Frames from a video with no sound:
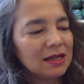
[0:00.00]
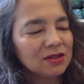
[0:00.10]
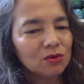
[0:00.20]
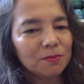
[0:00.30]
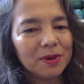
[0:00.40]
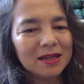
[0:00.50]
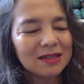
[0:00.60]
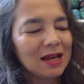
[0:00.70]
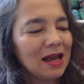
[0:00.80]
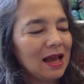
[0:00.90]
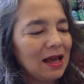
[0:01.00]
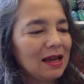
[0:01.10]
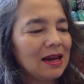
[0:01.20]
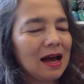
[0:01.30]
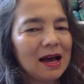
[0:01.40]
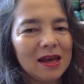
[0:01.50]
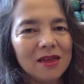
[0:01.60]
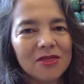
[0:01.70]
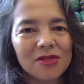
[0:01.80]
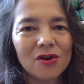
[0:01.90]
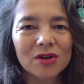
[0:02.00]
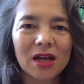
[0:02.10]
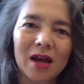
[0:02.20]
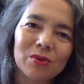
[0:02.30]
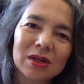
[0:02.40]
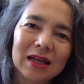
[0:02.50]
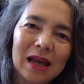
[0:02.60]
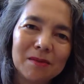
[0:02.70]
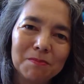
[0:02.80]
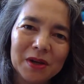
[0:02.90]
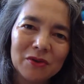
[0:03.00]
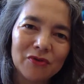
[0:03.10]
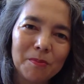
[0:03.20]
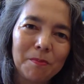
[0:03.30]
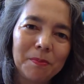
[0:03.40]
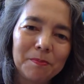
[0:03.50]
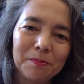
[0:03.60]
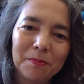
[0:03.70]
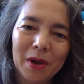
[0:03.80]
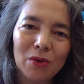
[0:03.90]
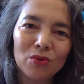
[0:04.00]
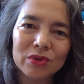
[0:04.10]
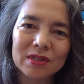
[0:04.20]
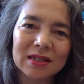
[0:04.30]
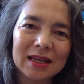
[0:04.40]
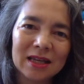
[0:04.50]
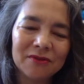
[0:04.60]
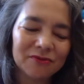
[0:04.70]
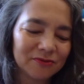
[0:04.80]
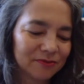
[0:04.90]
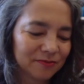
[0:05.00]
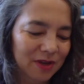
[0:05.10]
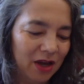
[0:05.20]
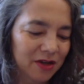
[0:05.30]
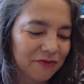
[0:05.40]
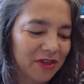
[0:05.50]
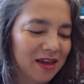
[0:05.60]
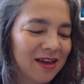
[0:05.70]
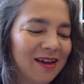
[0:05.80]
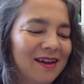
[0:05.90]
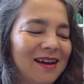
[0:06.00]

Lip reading: a little bit. And I thought I would get a bit of a bell sleeve kind of thing.